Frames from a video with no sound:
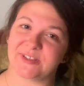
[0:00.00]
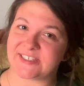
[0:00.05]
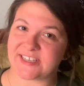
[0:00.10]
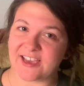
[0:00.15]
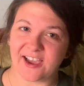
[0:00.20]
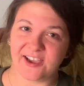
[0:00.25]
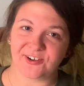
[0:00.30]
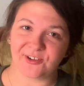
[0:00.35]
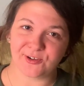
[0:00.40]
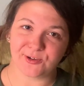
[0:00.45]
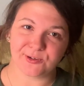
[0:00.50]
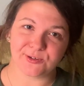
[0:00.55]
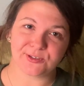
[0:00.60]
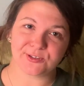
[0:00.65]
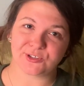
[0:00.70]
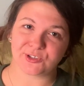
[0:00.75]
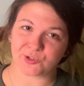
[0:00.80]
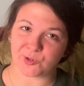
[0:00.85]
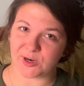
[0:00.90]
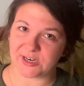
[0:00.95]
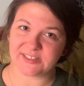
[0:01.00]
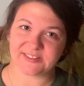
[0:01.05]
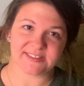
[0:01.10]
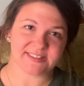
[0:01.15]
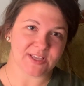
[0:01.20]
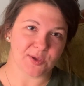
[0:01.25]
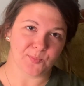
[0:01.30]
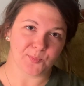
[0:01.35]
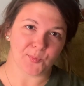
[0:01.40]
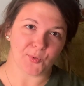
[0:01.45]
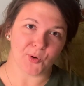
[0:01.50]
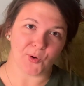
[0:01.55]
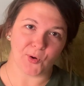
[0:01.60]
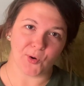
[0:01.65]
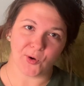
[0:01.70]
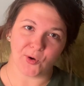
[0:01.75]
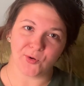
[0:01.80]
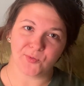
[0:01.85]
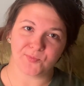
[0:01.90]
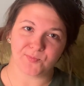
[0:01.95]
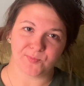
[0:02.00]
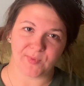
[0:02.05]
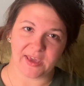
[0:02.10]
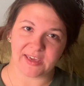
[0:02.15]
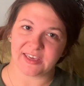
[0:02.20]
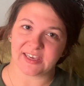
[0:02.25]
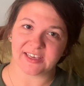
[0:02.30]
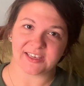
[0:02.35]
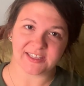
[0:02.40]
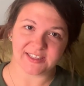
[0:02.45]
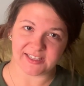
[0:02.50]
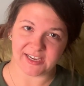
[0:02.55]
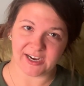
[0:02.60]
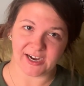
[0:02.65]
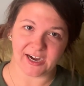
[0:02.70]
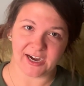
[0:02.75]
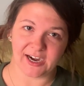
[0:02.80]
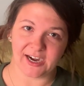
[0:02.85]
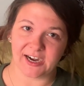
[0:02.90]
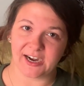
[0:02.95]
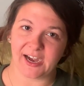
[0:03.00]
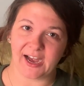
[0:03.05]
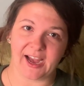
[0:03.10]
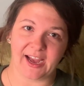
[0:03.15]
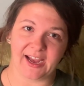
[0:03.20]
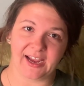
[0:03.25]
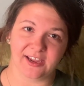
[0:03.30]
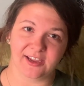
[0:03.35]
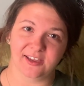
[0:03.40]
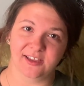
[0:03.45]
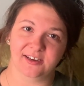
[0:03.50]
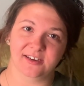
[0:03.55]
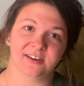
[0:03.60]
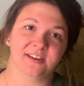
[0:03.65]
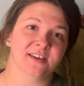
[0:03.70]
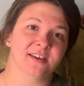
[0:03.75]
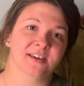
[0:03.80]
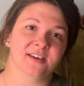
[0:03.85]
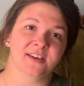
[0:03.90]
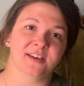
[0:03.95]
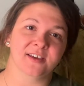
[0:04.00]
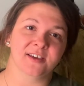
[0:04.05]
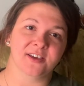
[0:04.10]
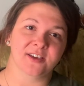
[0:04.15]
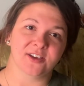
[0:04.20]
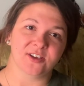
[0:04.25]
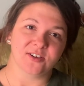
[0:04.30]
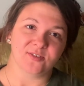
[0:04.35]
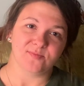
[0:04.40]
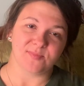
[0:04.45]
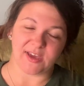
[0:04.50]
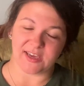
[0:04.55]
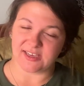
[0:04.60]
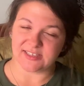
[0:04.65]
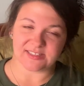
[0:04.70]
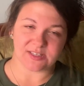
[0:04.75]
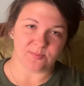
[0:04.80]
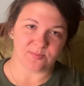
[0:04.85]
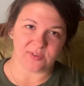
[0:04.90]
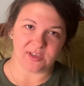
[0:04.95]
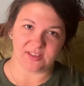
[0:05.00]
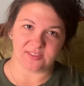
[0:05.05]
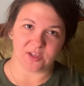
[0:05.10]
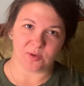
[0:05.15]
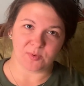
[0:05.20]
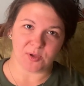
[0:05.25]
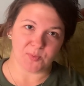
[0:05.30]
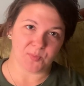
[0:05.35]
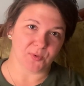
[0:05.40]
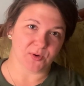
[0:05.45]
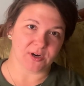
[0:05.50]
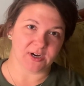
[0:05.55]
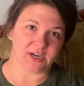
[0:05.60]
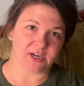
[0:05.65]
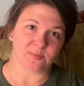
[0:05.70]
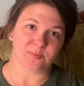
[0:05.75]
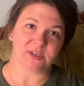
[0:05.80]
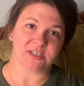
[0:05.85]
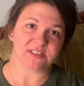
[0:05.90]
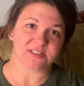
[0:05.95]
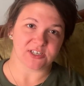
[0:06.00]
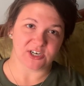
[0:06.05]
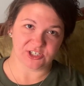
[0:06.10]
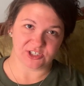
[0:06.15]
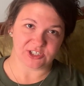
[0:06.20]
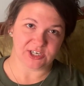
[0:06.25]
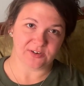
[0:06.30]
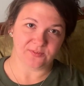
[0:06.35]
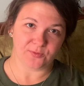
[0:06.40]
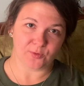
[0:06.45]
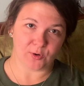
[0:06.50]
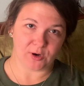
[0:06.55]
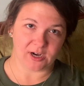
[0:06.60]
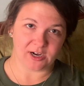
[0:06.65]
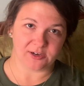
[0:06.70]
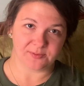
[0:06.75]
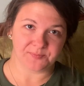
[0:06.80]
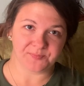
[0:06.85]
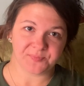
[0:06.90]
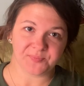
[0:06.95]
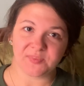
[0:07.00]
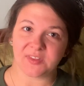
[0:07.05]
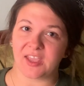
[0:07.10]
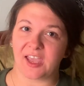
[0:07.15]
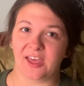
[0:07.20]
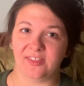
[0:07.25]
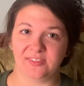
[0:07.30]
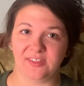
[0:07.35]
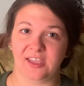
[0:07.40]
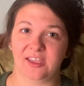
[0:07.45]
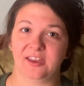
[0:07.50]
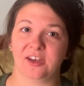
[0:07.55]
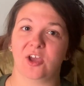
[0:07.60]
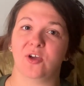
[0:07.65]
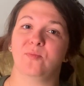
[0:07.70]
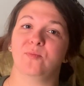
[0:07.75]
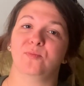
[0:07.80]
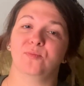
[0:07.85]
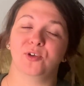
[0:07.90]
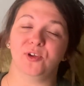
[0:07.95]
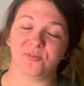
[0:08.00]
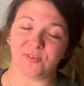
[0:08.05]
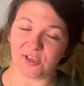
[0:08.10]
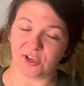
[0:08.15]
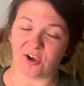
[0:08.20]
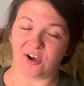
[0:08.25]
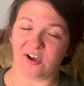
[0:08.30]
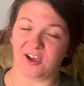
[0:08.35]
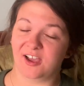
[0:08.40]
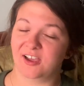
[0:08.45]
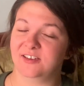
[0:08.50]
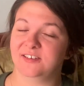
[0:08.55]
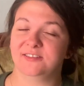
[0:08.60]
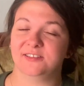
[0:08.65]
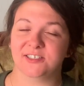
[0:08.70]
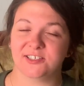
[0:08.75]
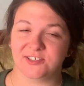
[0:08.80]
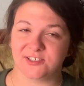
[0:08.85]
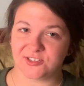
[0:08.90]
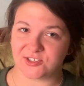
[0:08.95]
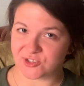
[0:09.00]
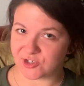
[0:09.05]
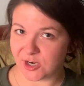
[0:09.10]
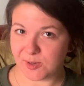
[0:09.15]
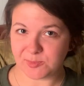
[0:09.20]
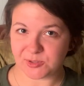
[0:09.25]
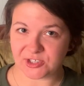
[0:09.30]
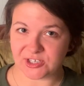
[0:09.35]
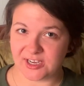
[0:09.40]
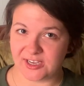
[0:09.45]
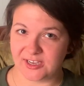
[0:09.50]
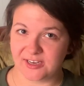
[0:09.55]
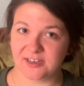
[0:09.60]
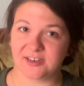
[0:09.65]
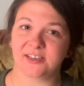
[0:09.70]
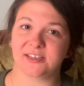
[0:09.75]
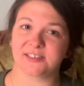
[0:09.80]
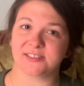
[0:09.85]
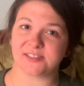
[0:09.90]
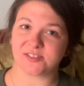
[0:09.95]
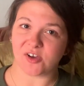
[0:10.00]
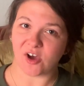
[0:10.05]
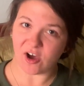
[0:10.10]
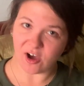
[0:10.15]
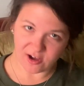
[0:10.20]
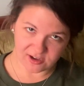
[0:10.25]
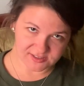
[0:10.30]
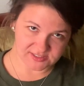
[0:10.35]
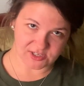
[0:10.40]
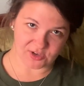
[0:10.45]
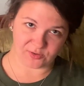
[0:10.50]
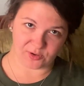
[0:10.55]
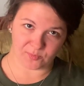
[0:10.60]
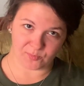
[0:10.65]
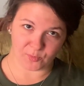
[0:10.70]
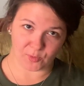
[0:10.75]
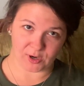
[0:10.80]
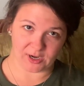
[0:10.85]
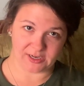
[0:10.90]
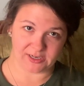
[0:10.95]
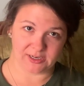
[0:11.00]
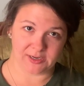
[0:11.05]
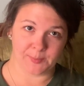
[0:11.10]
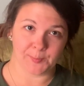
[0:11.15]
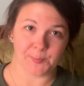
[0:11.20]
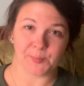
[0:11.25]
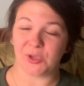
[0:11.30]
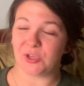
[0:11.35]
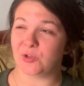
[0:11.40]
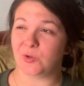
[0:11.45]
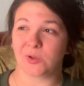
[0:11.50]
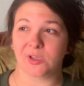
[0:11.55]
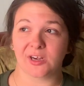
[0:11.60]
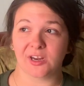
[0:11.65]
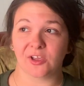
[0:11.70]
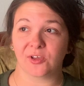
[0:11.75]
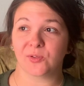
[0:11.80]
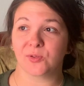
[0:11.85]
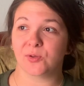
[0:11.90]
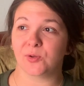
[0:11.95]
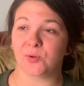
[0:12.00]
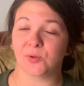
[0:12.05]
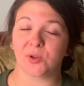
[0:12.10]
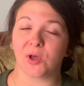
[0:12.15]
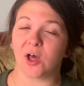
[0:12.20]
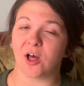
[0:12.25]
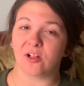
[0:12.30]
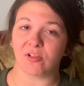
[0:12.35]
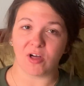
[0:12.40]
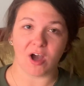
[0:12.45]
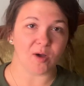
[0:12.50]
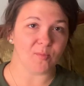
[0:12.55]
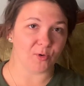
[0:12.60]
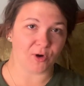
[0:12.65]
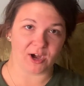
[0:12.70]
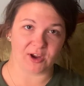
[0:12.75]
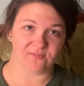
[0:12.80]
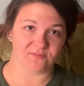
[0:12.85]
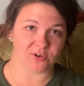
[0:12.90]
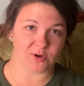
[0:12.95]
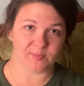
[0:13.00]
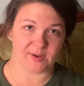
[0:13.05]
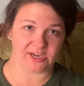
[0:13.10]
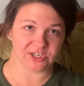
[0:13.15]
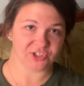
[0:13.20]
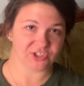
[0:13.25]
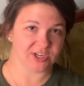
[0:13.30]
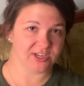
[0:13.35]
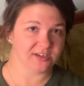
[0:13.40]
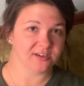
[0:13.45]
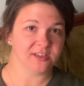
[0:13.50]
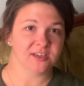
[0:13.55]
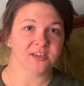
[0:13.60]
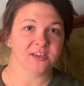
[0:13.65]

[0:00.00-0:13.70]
title short and simple, make it clear, and make it something that people are going to be searching for. And then moving on, the description is also important, but you can include a lot more information.